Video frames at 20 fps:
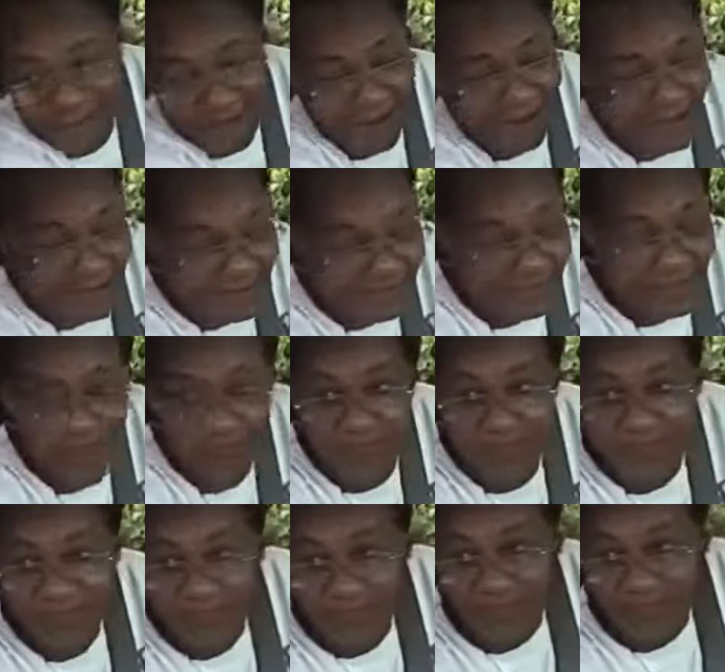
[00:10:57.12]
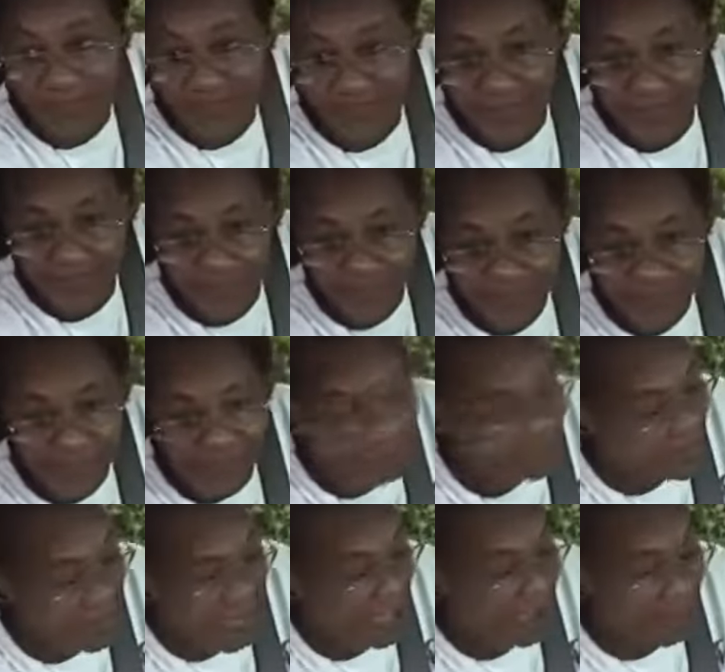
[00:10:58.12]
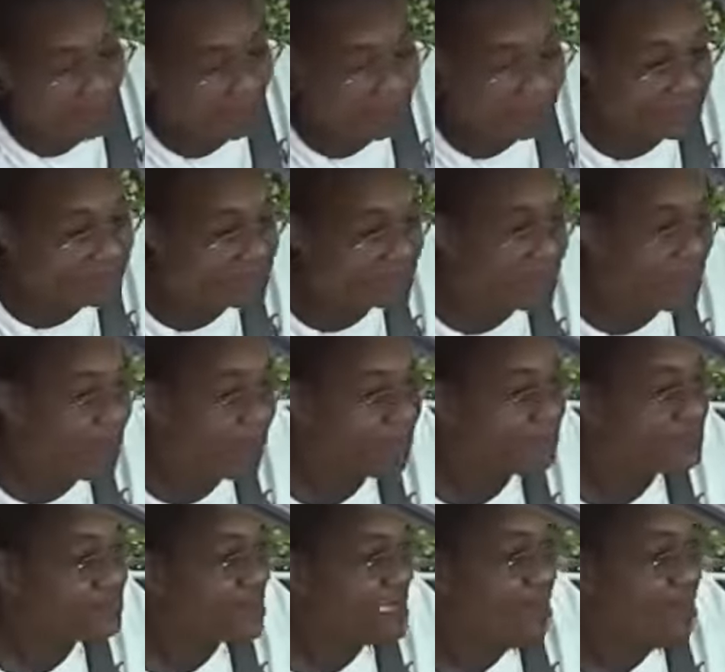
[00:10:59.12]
you know, they said, oh, you don't have anything to hide. Nah. They